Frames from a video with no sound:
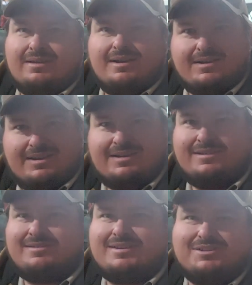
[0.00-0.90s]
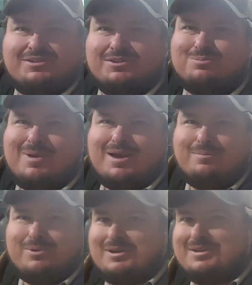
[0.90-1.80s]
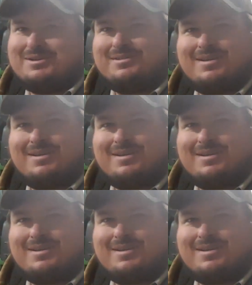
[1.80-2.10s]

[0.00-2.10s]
Again, it's just my opinion.